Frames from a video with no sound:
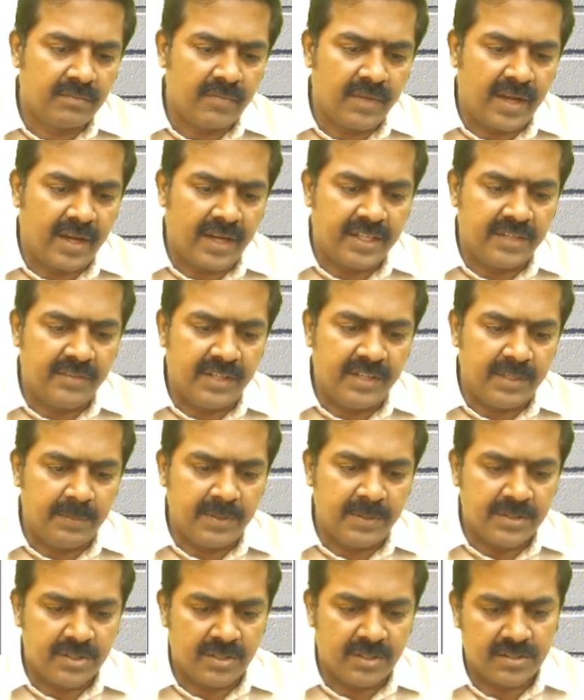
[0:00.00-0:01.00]
Activity
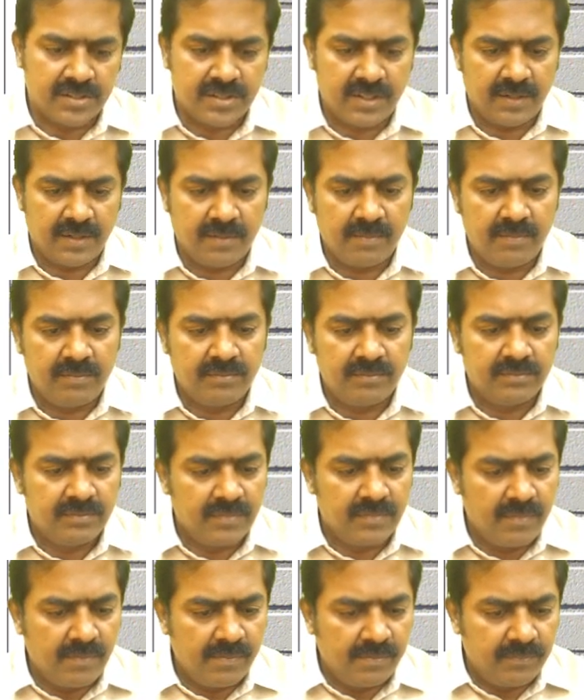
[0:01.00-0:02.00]
based costing.
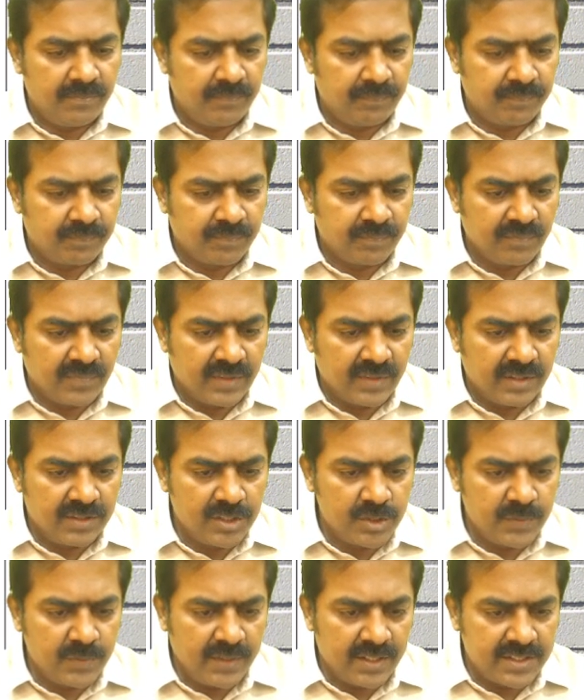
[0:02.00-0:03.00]

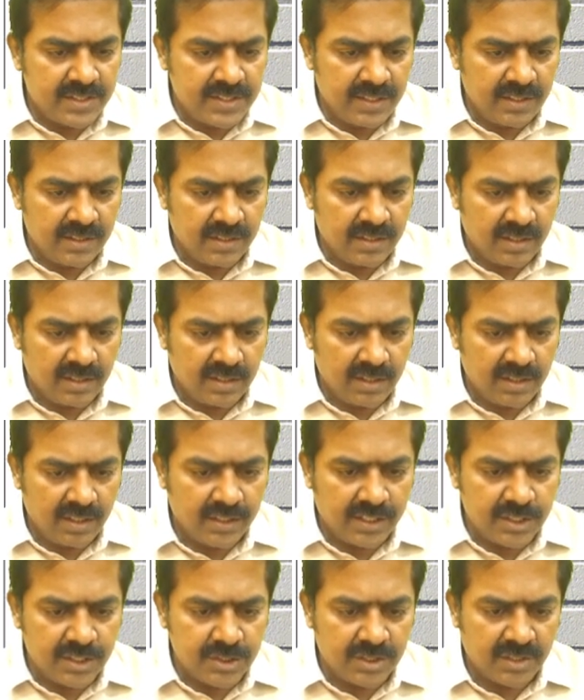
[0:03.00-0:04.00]
This we had seen,
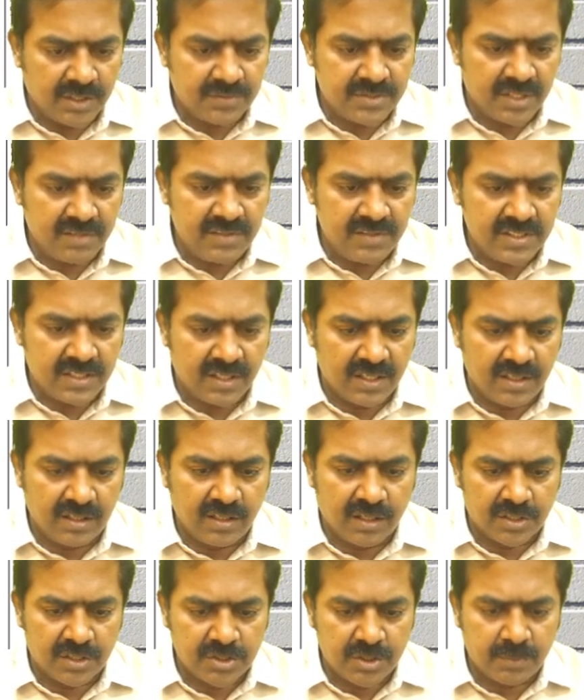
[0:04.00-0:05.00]
allocation of service center
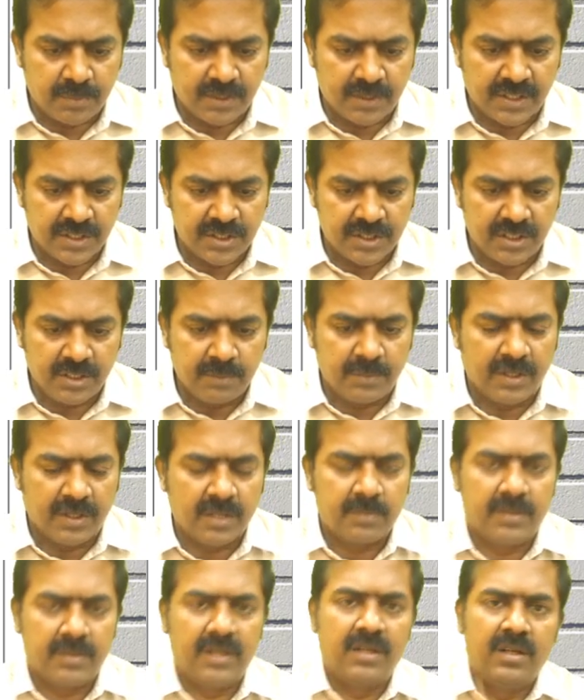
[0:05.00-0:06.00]
cost to production
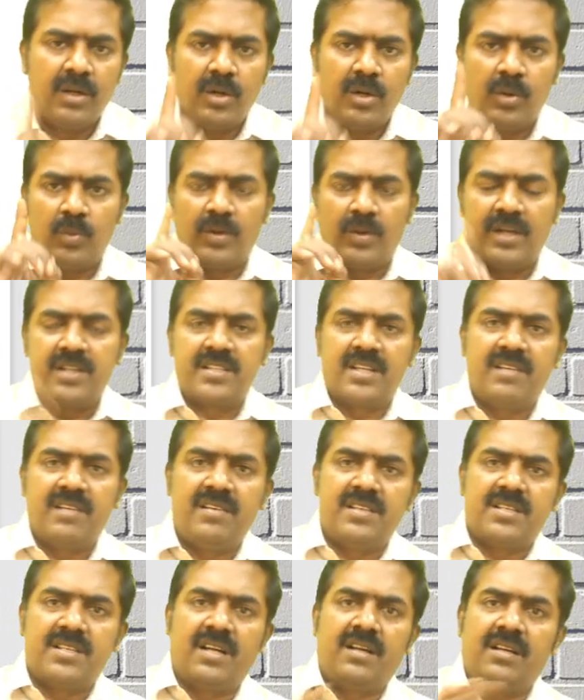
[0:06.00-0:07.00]
department. One
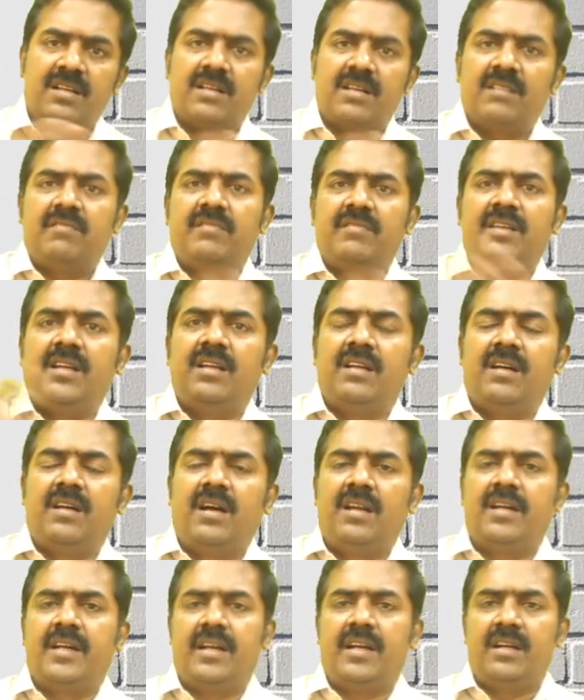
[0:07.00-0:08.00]
service center we
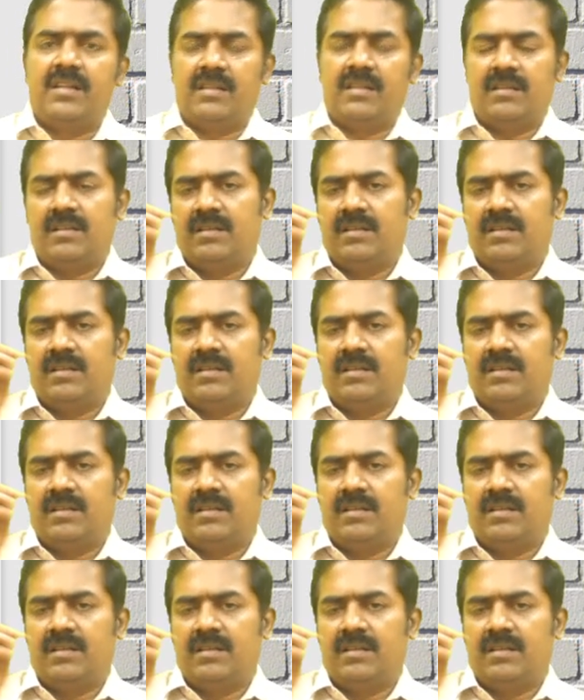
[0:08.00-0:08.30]
allocate.